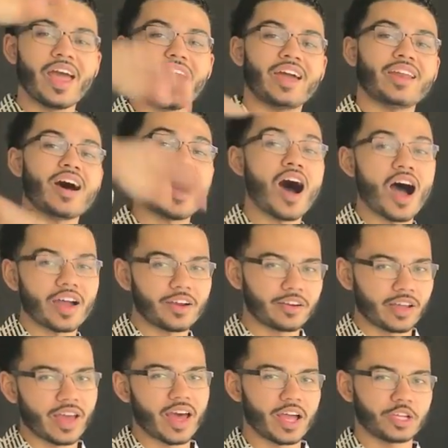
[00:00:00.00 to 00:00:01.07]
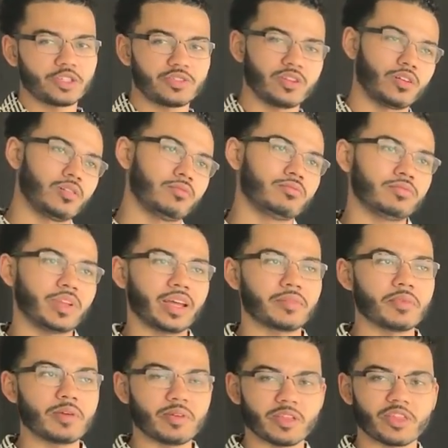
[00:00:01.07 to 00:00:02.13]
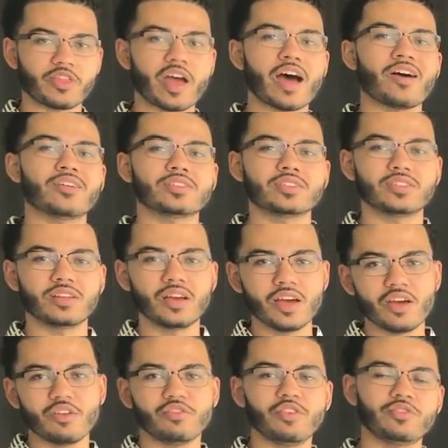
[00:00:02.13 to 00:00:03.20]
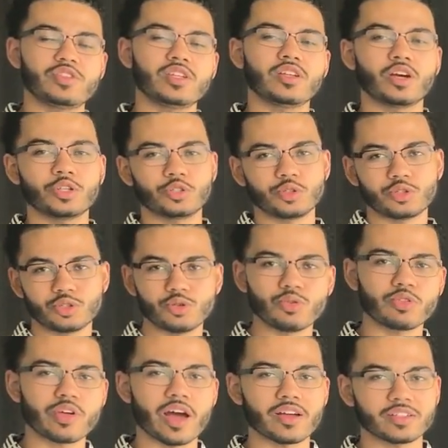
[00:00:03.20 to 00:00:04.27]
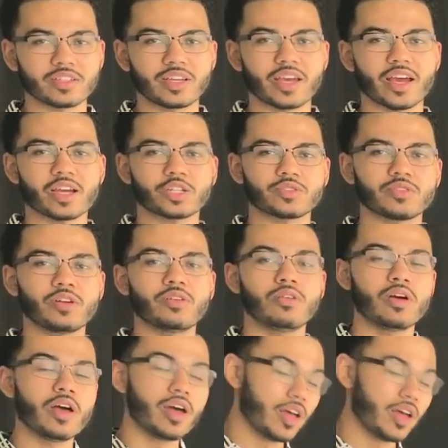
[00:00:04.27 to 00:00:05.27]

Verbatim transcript: and higher cash flow, like maybe a thousand, fifteen hundred, two thousand cash flow.